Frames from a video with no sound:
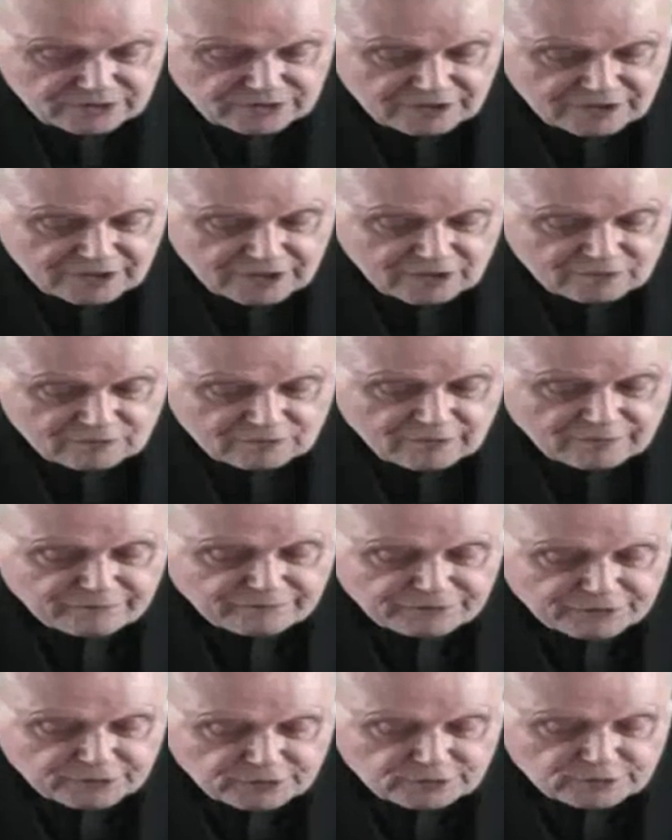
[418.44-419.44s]
Alas,
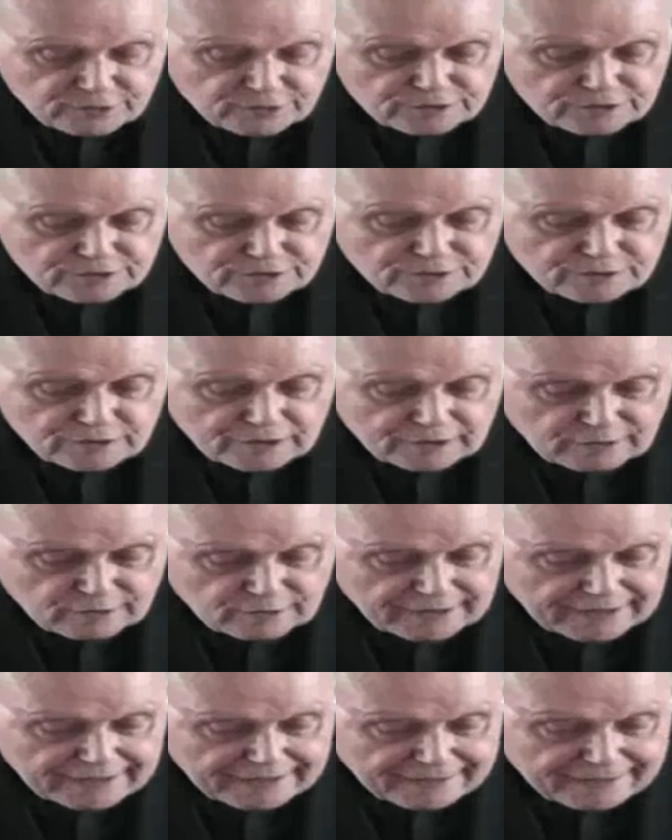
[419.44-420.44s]
however, he
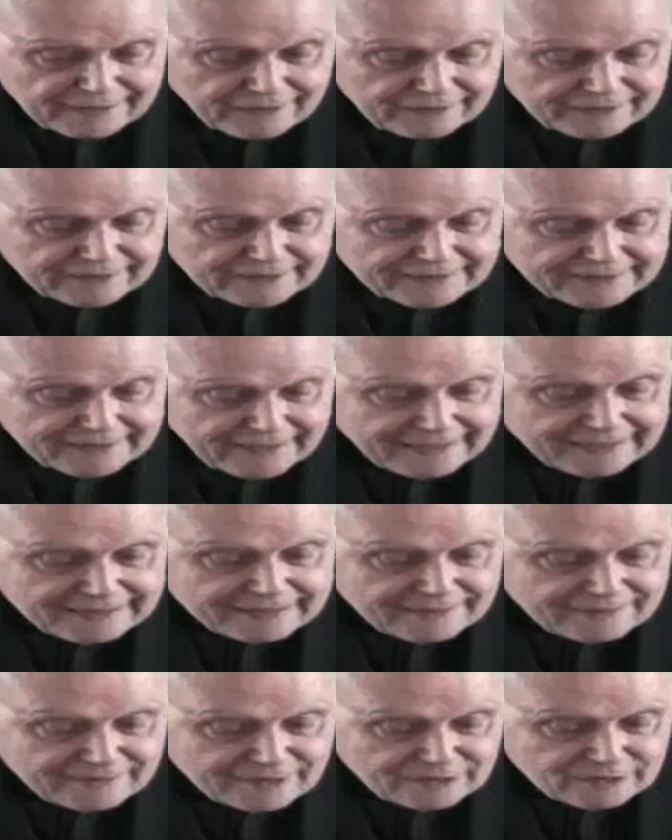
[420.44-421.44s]
laments, the
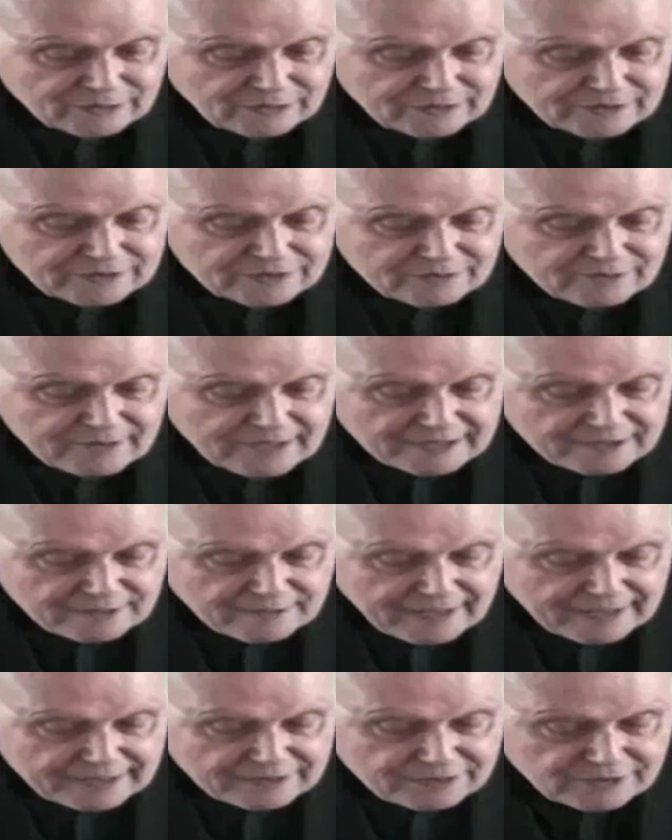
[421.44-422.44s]
Celtic Christians
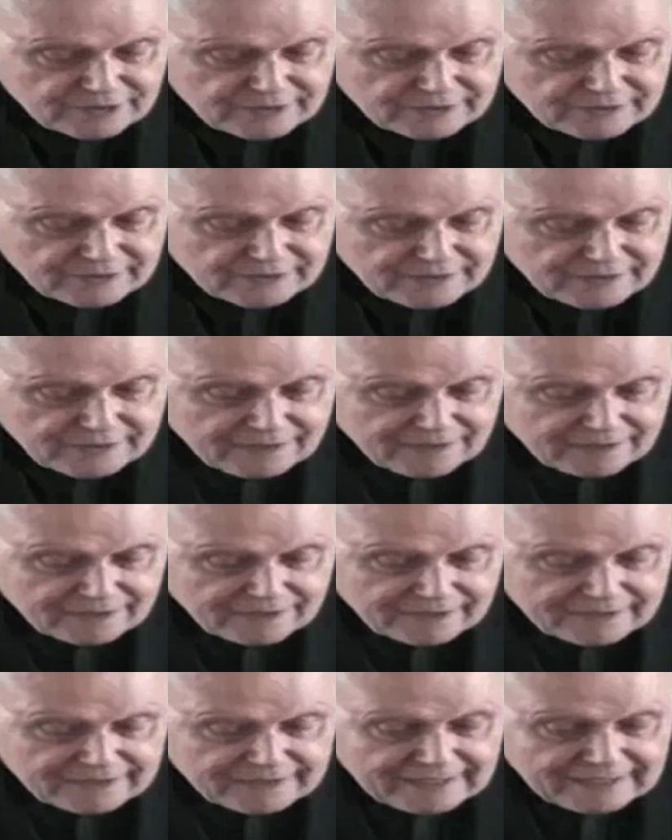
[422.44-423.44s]
refused to
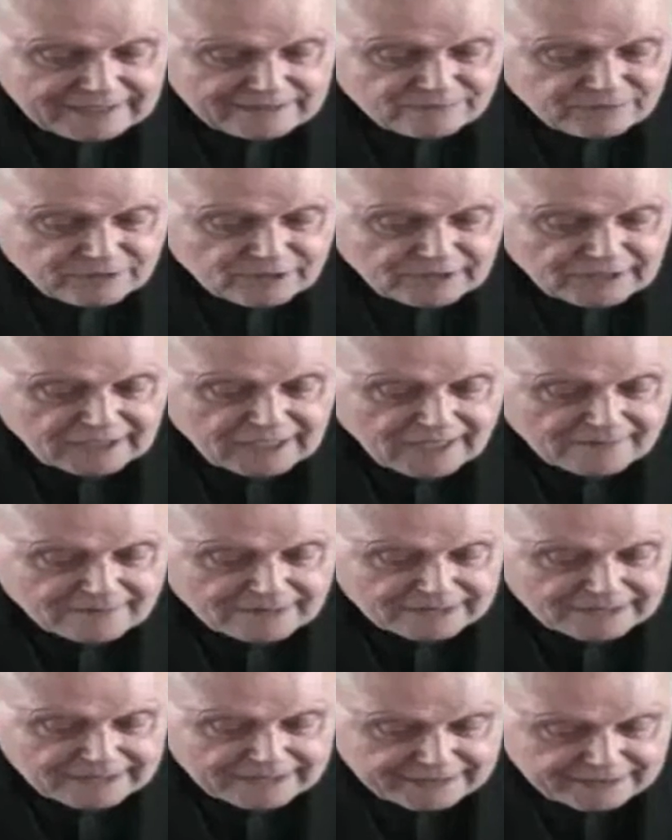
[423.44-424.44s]
agree on the
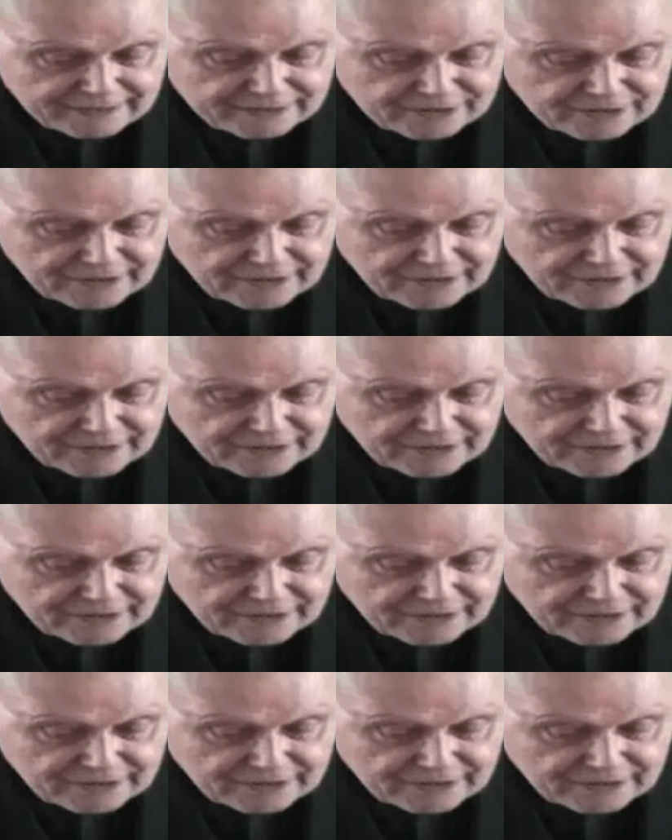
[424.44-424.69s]
date of the